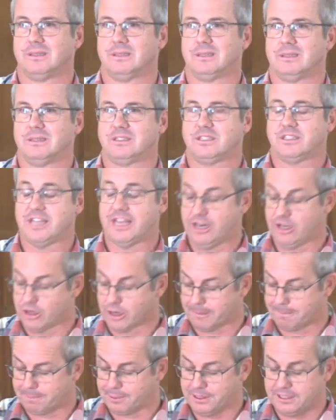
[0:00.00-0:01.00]
standing on
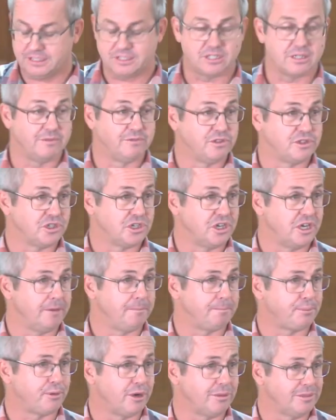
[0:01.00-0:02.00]
a piece of
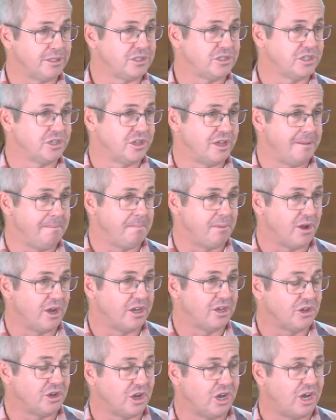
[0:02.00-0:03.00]
dirt promised to them by
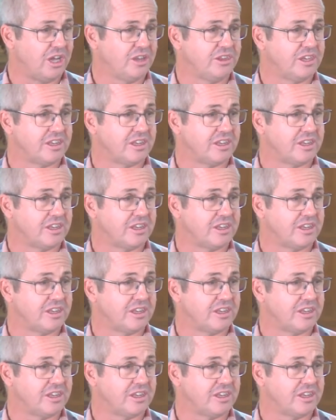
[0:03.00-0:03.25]
God